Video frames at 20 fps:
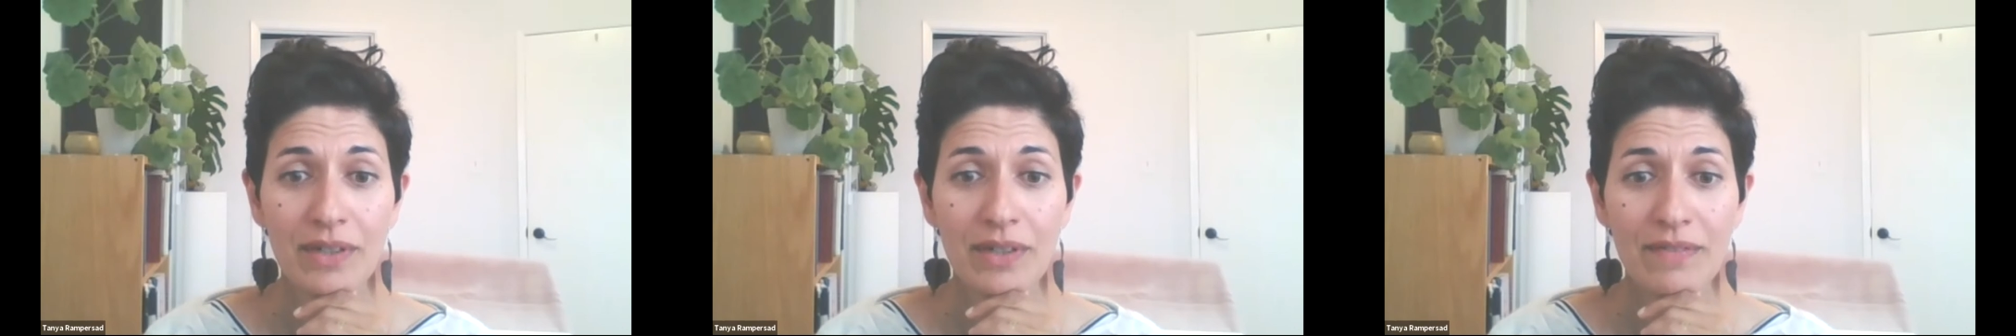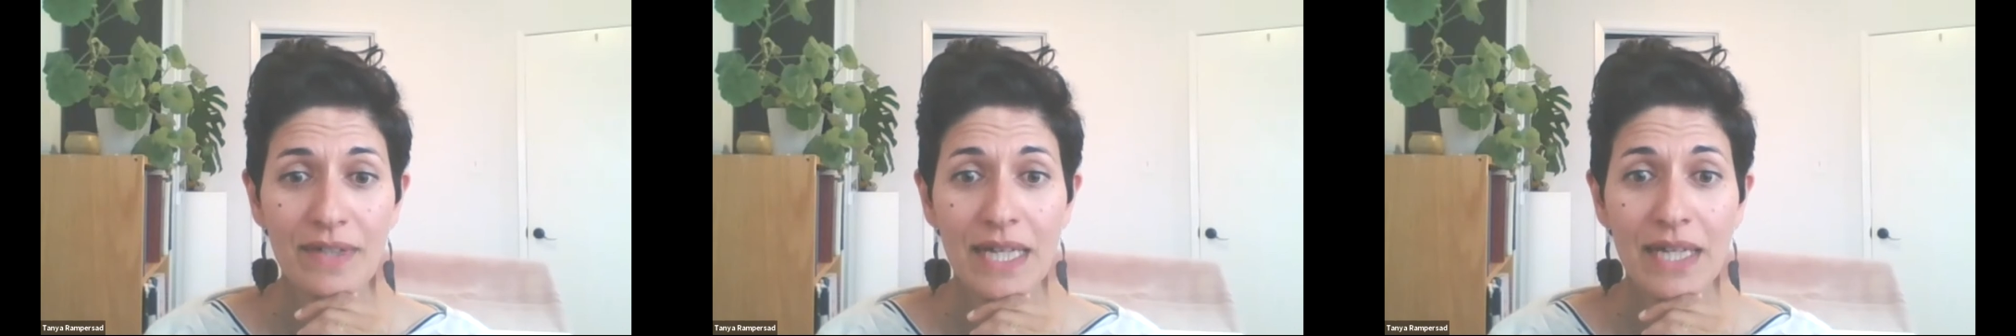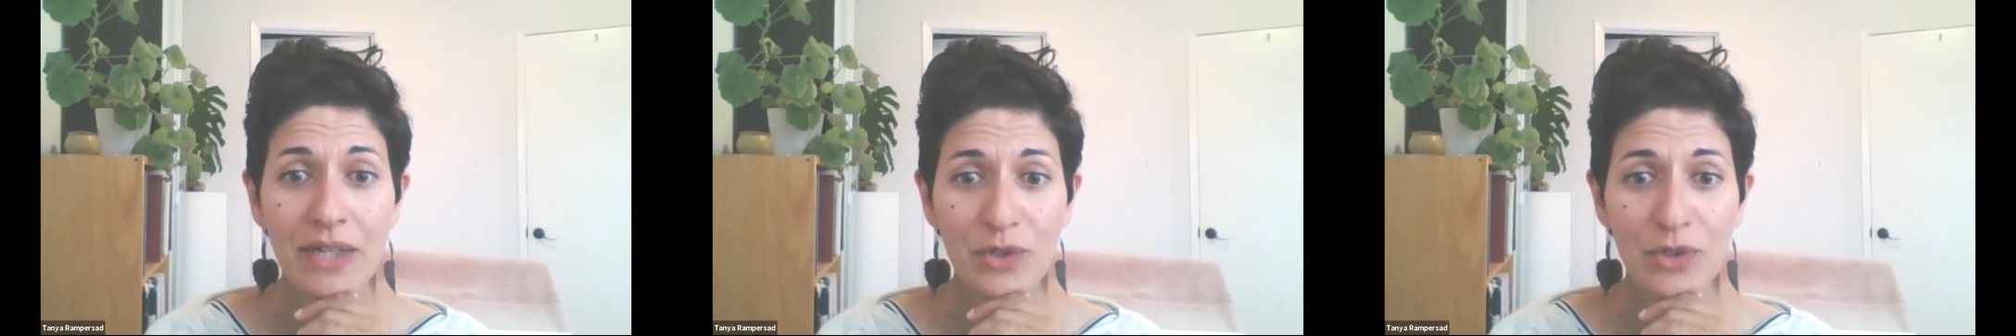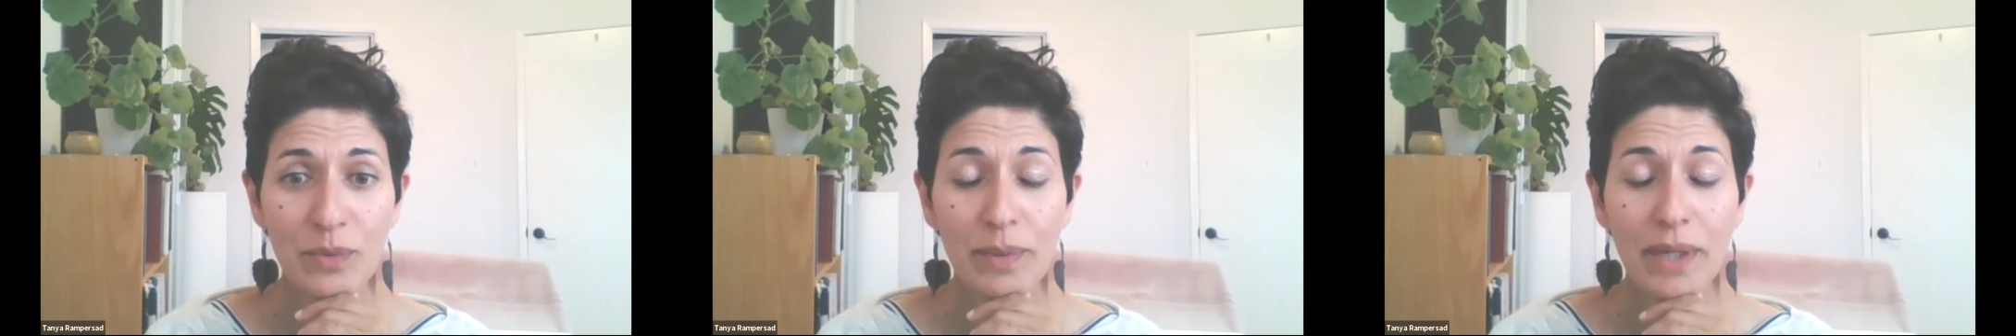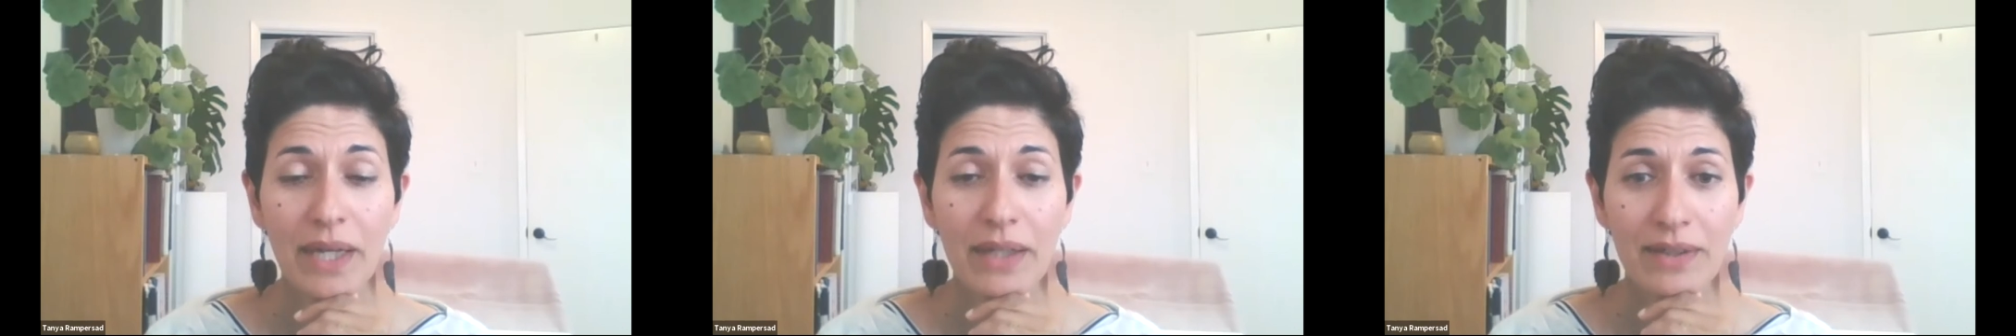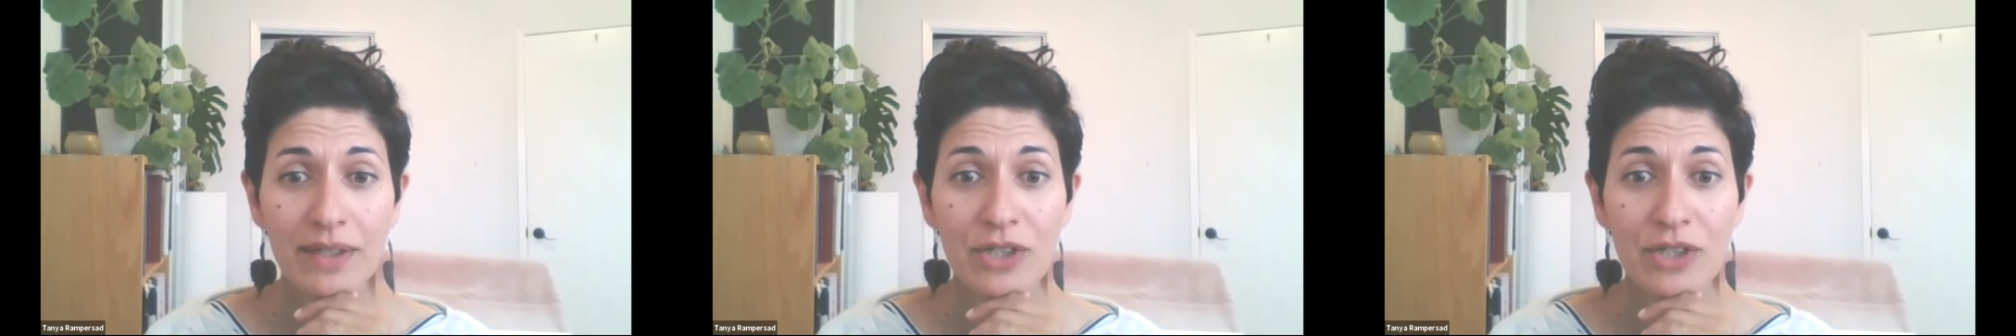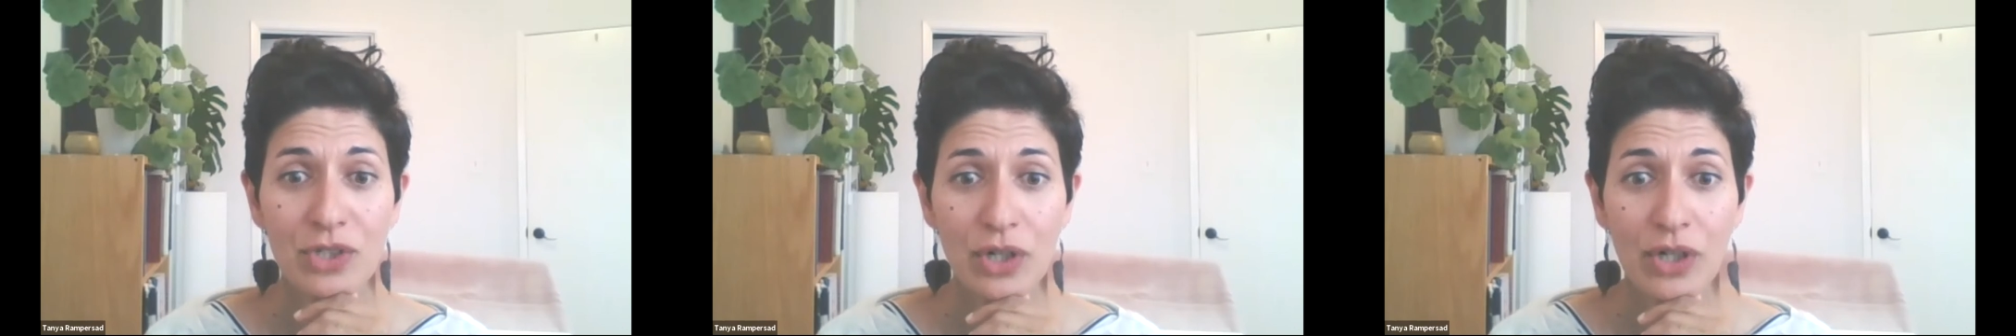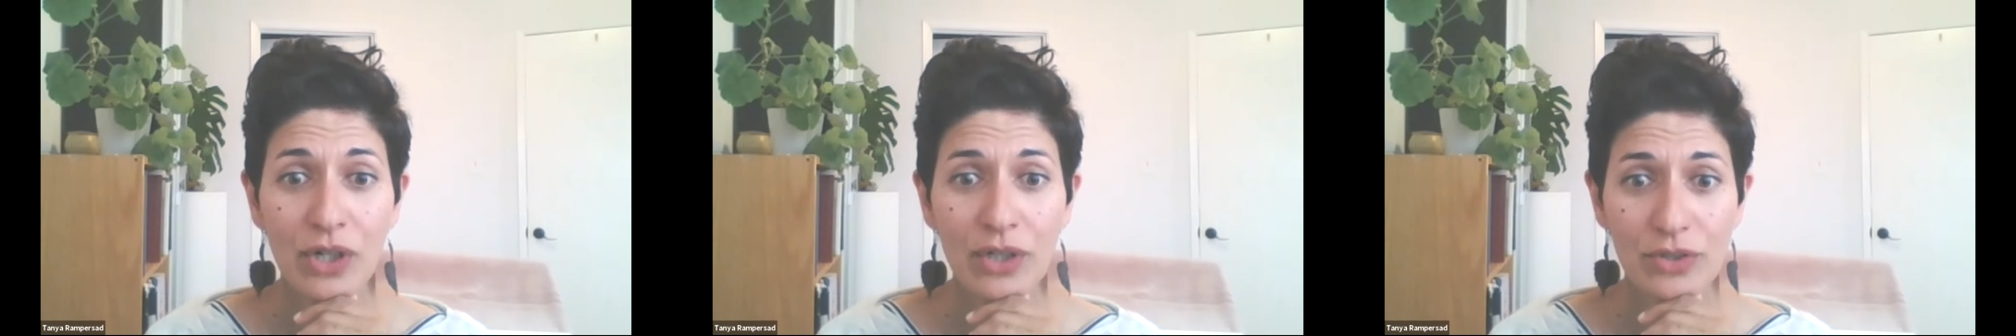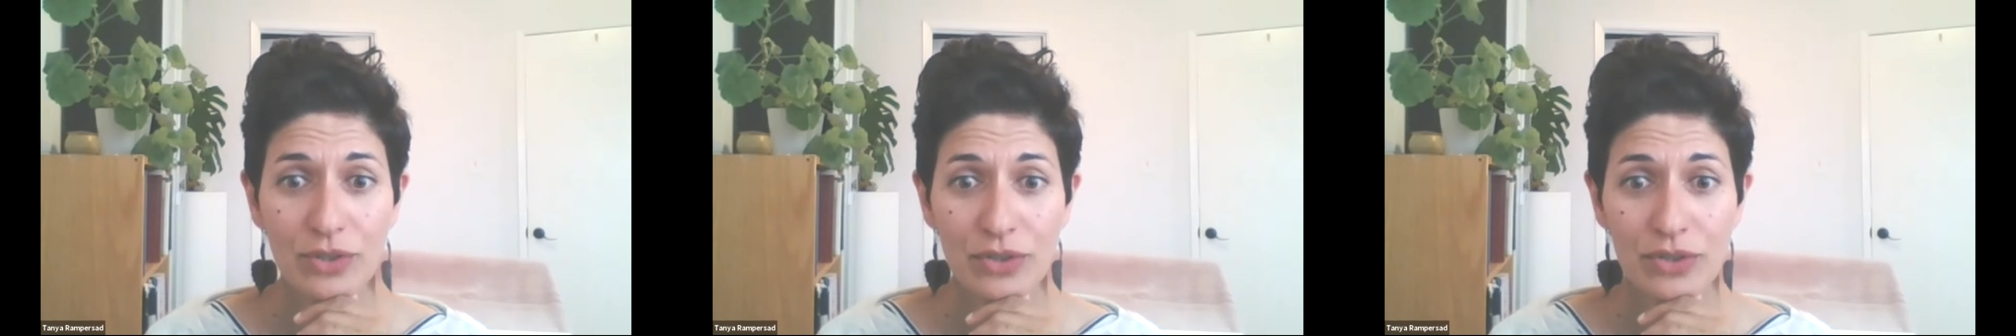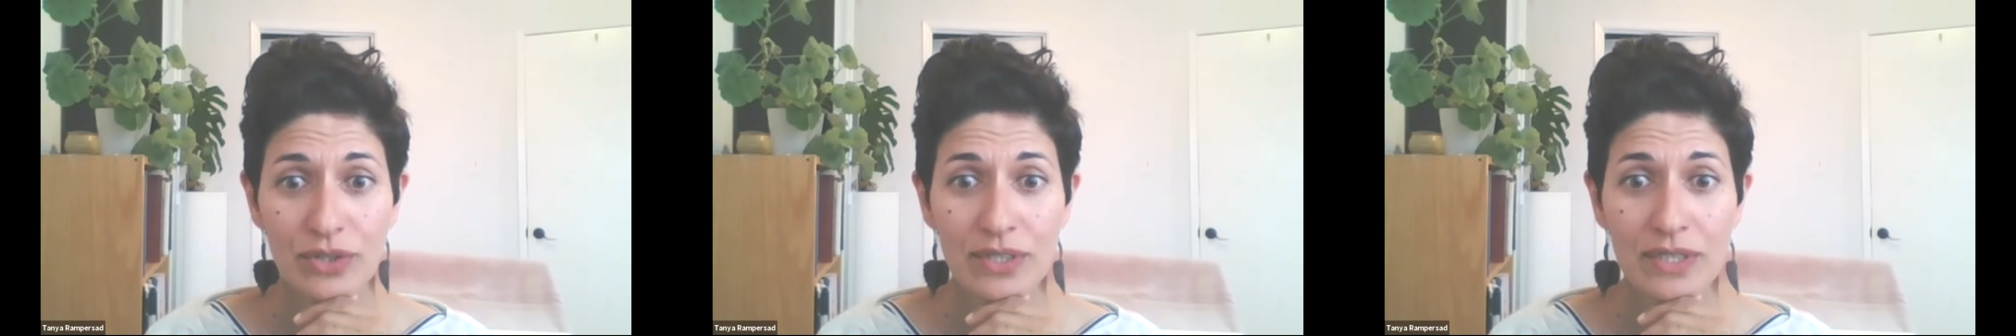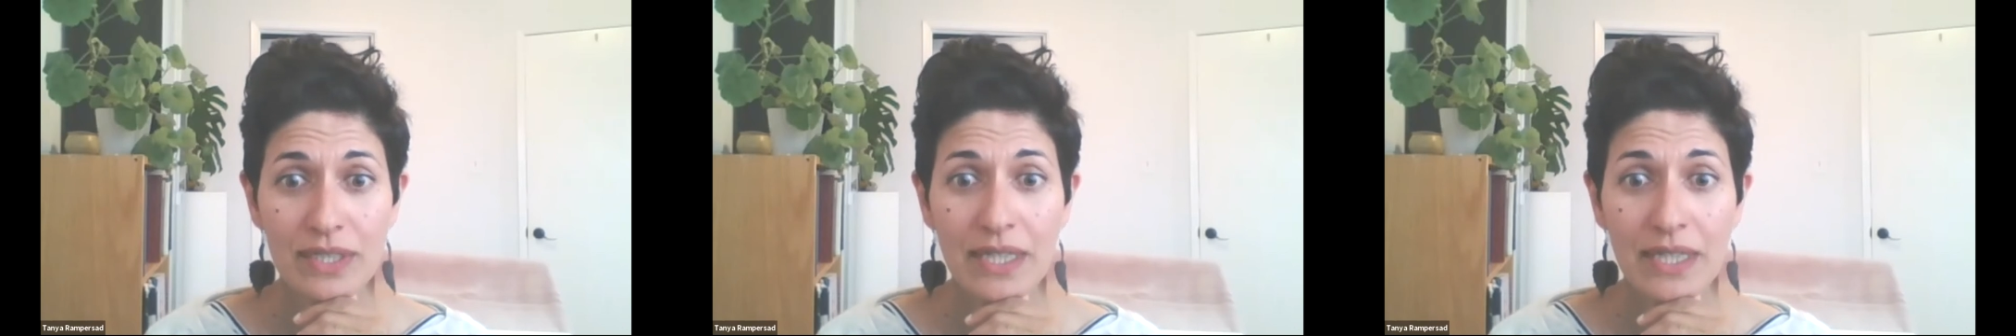of naturopathic doctors.